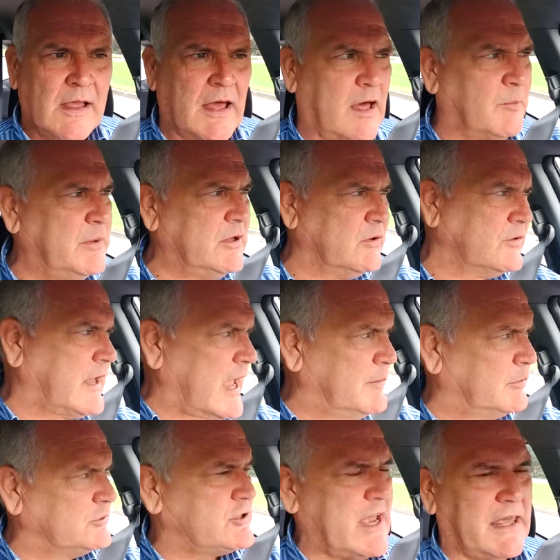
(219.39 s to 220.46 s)
I'll be on
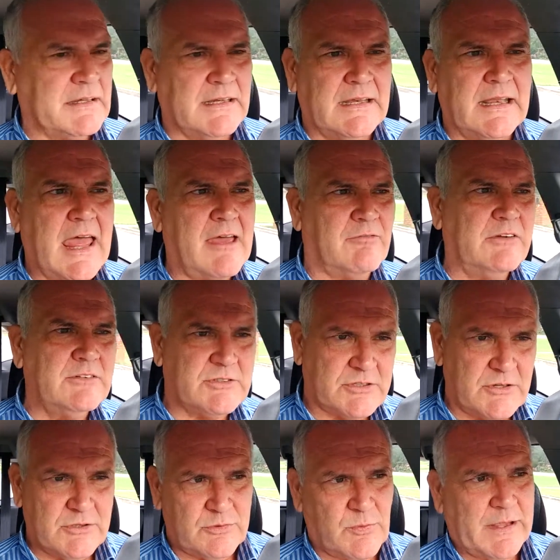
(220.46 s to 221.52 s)
cable channel 11 as
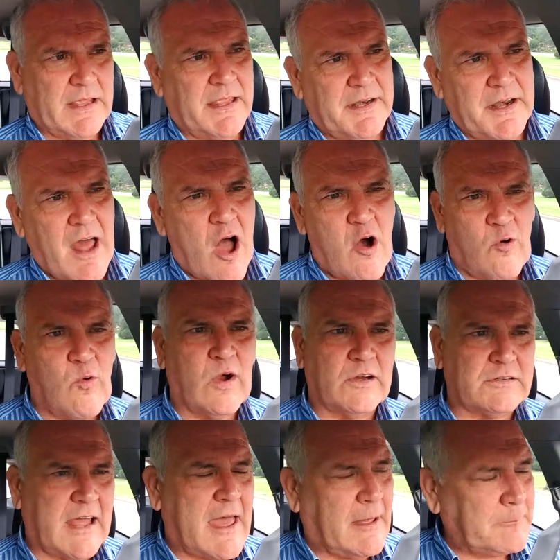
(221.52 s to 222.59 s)
soon as we can get it all
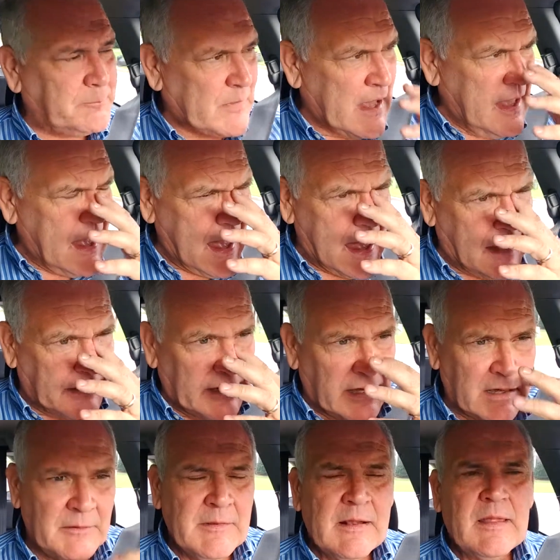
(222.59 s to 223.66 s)
worked out. And
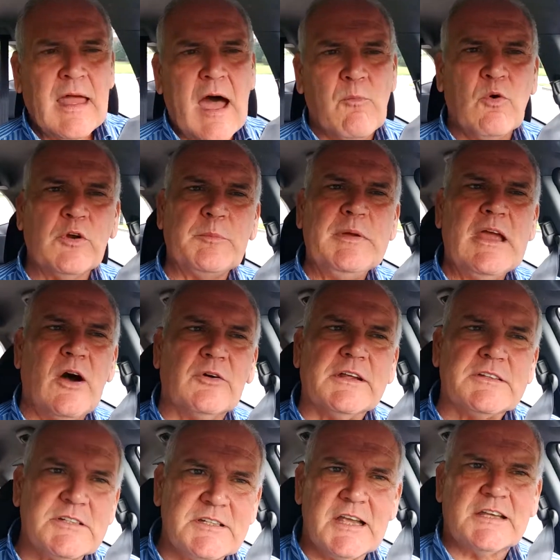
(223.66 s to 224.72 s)
uh, I want to be on
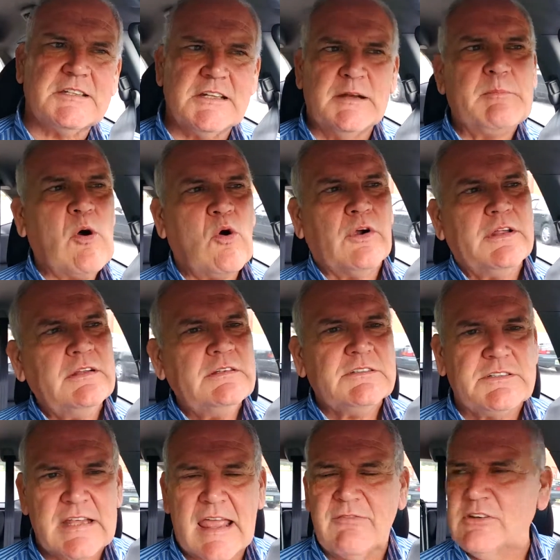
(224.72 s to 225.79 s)
at 6 in the morning,
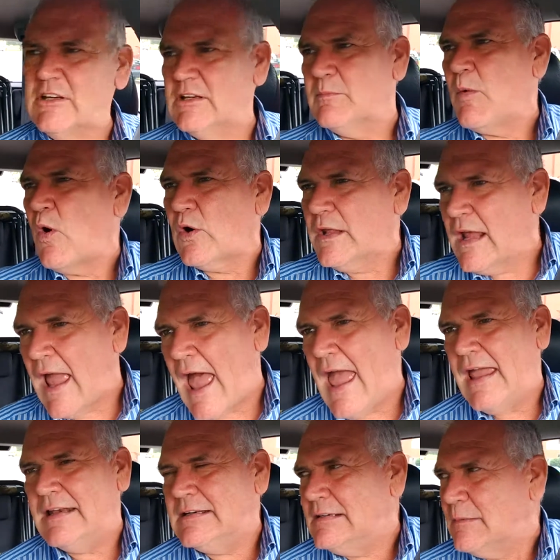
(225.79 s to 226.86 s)
7 in the morning,
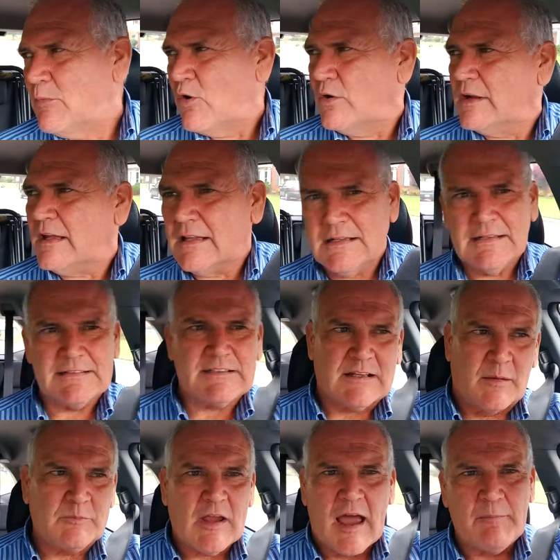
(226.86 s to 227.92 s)
8 in the morning, and then
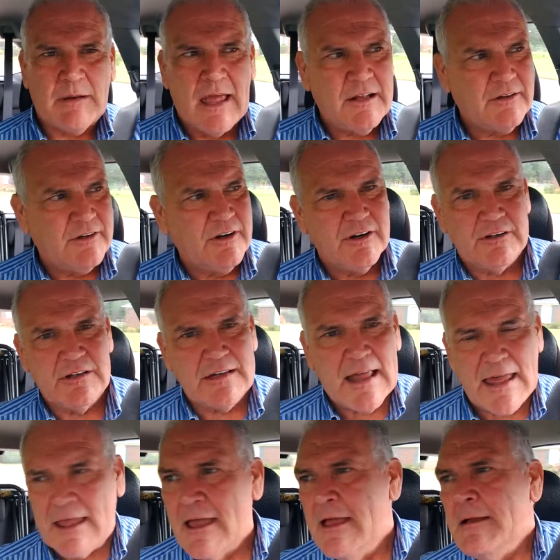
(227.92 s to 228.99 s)
sometime later during the
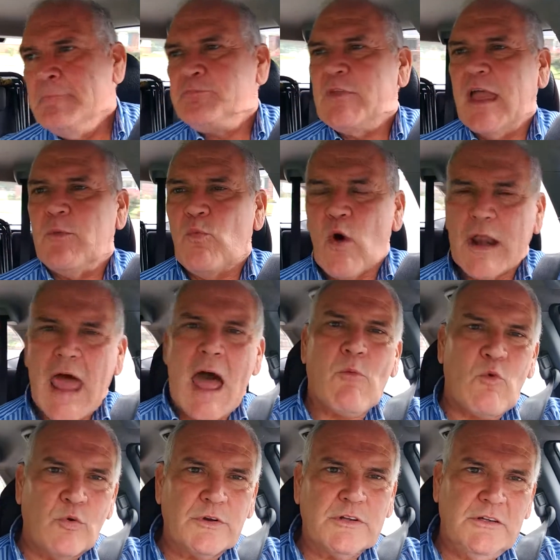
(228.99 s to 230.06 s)
day. And what I
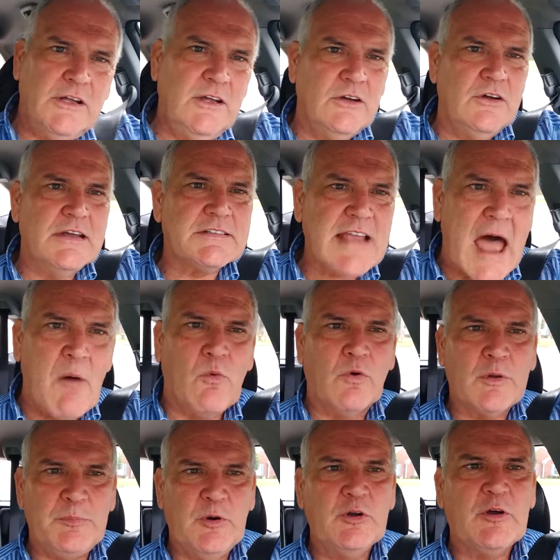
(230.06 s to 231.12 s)
want to do is I
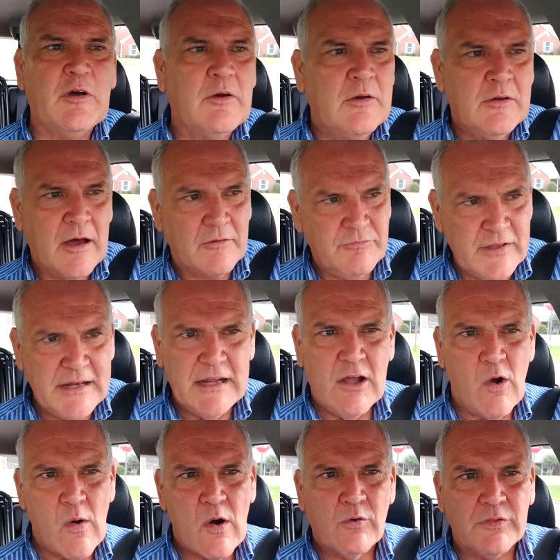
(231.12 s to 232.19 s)
want to put a, a
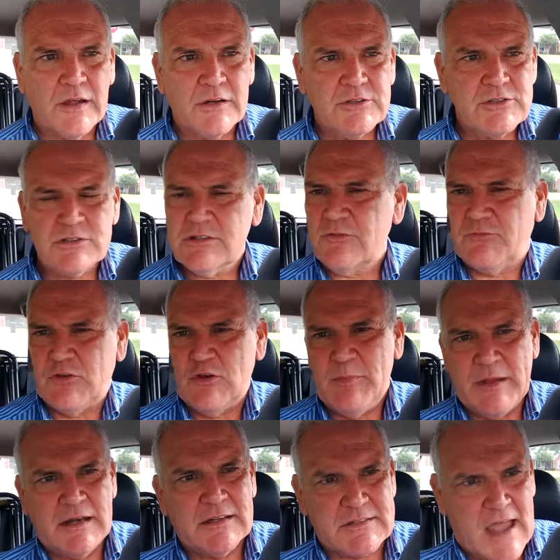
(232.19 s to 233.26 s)
video on there, just a few
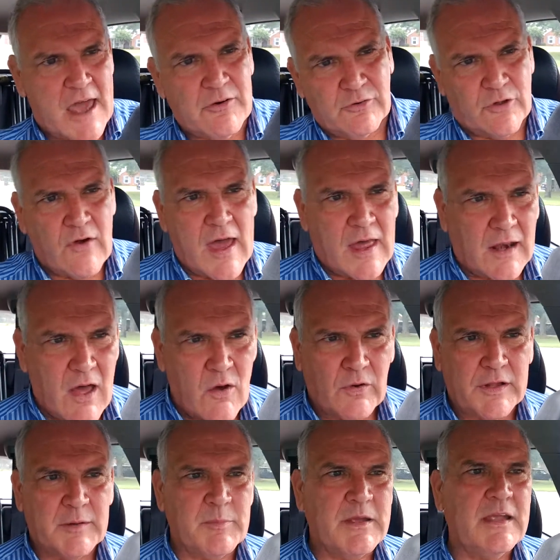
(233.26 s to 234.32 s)
minutes, I don't know how
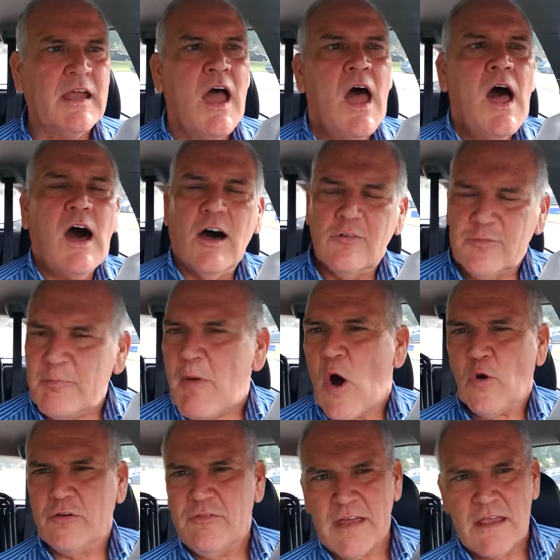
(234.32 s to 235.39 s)
long it'll be, of
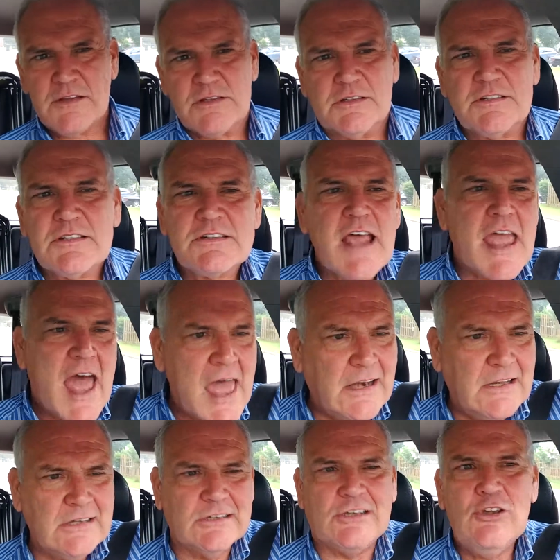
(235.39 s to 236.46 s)
motivations. And say, hey,
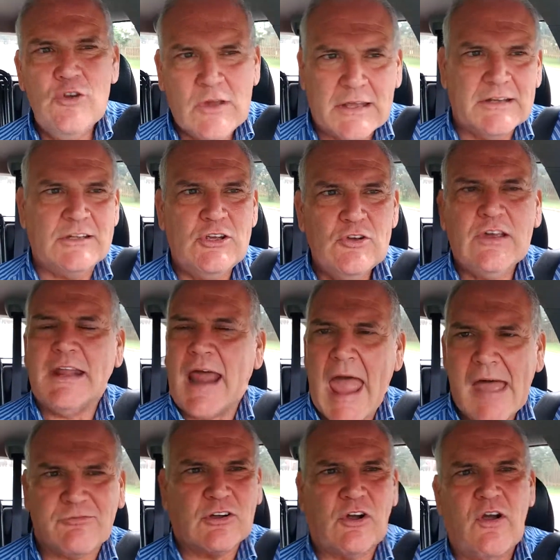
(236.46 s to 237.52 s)
look, you can, you can
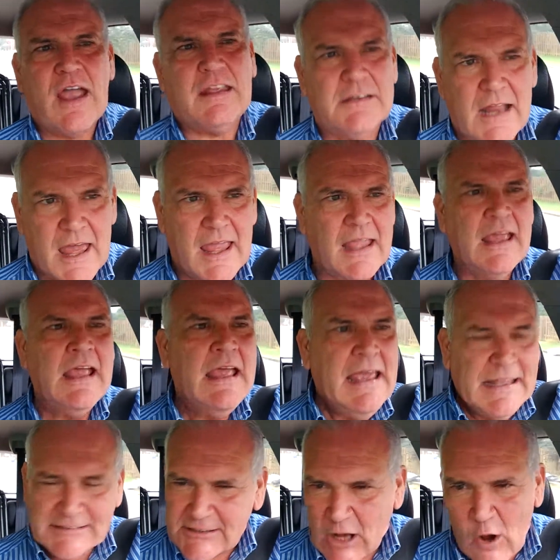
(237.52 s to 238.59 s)
have a great day.
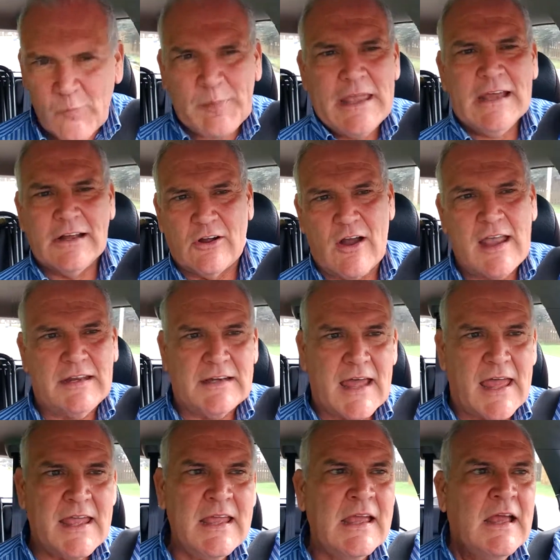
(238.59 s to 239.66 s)
It's going to be a great
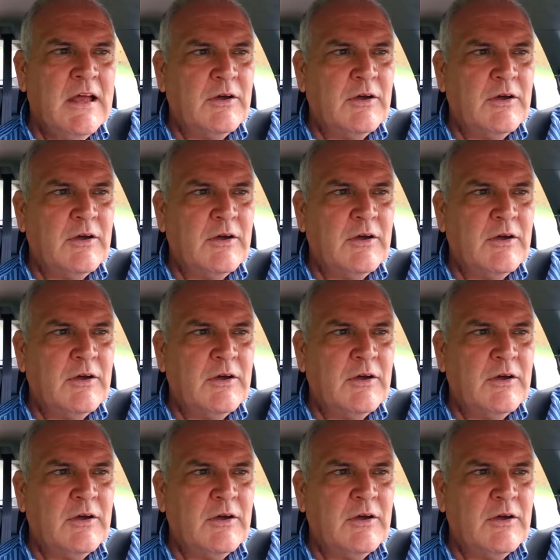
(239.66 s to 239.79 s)
day.